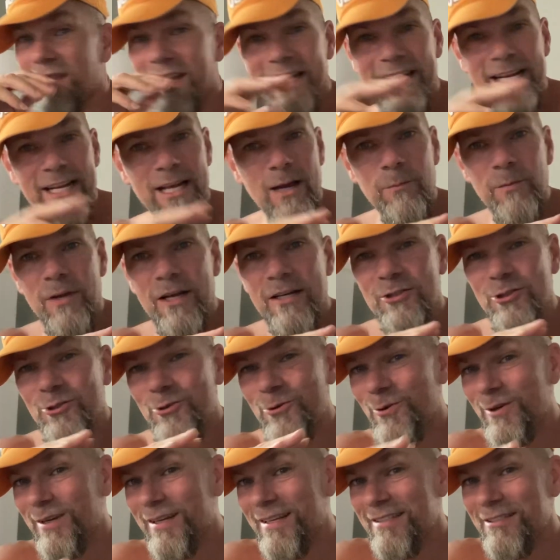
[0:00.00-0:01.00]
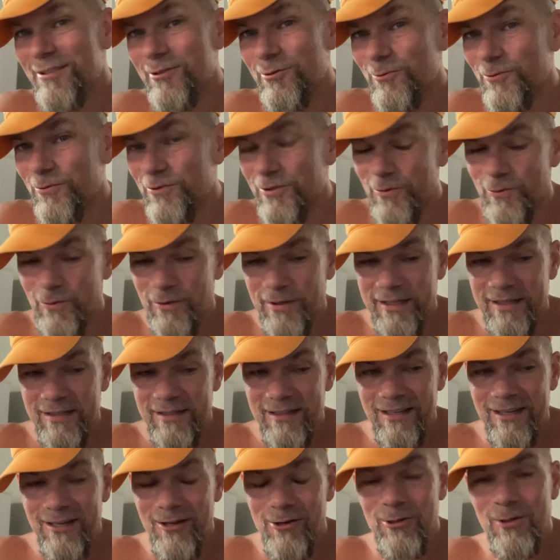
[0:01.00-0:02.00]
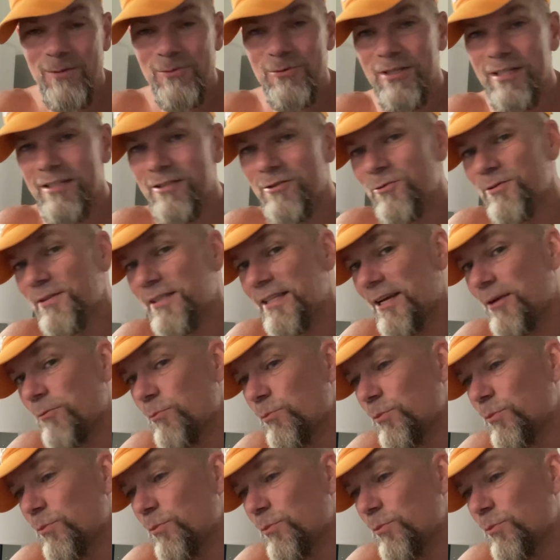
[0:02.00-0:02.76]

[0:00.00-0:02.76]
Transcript: and I'm not trying to lose the weight. All I'm trying to do is gain